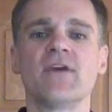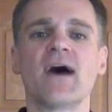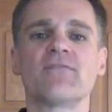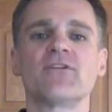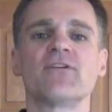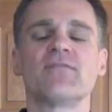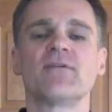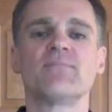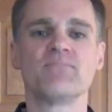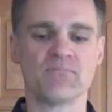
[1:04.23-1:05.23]
you haven't heard of
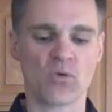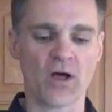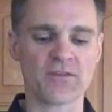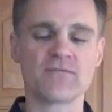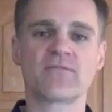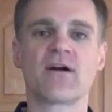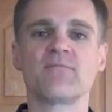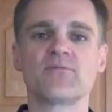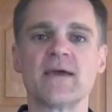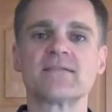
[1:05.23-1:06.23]
them, Walden
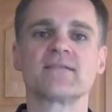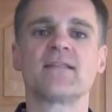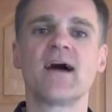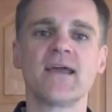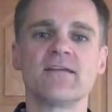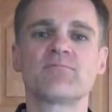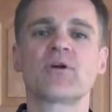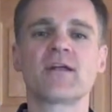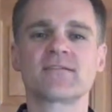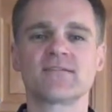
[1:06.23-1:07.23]
Farms makes a line of
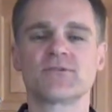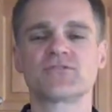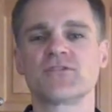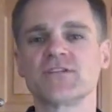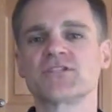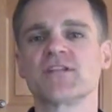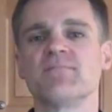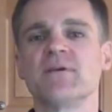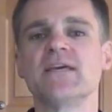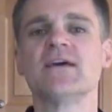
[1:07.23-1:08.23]
products that would traditionally
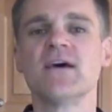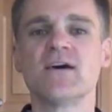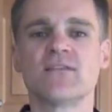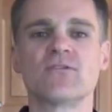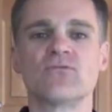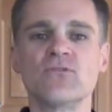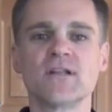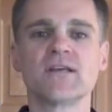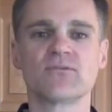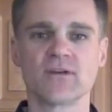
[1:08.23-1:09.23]
be the
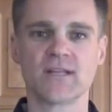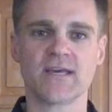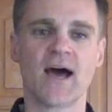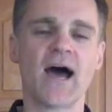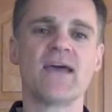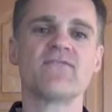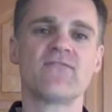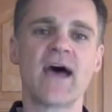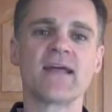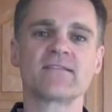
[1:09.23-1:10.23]
really, really high
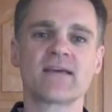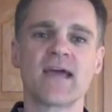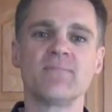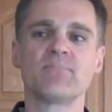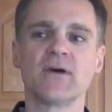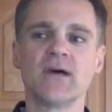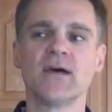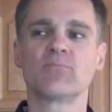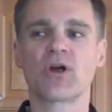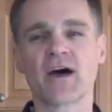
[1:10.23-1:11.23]
fat type
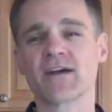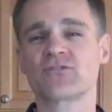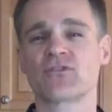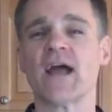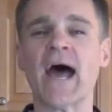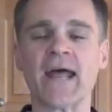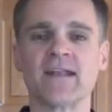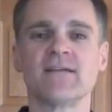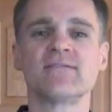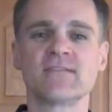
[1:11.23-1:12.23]
products or
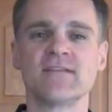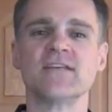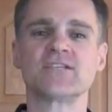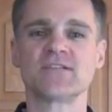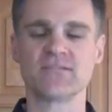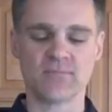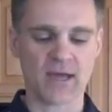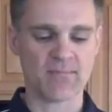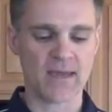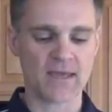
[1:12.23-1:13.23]
additives to dishes you
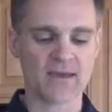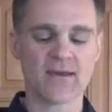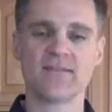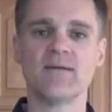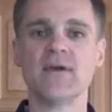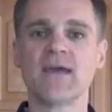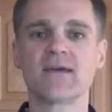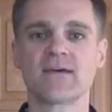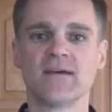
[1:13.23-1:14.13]
might make. They make